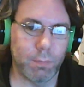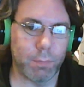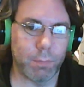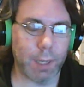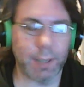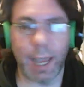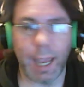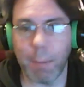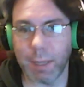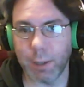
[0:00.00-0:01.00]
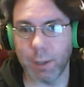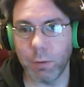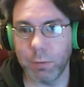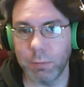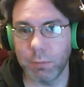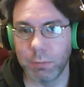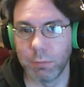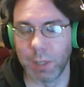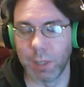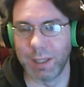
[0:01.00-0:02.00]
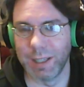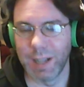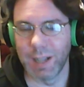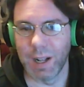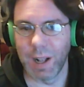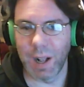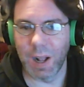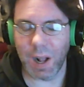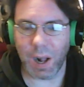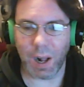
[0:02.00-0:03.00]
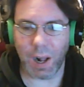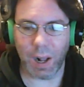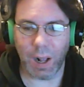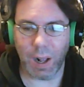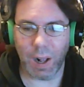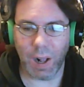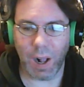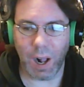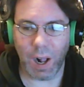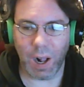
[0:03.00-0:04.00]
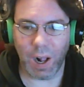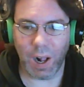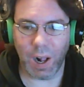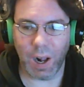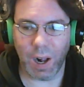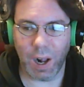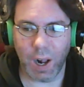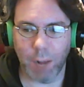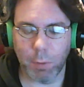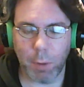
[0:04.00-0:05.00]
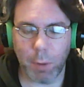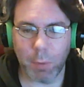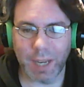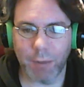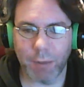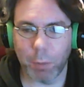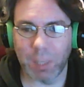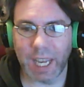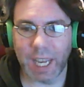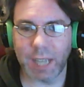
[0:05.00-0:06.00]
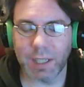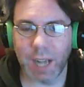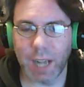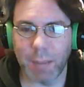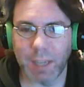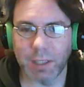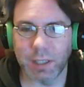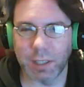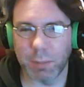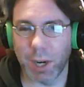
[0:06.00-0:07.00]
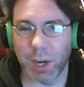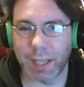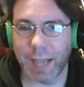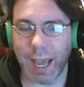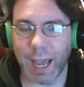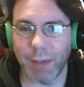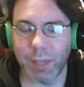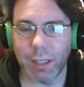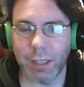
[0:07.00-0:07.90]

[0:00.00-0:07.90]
because I hate myself. I will probably never play it. I basically just bought it to have it,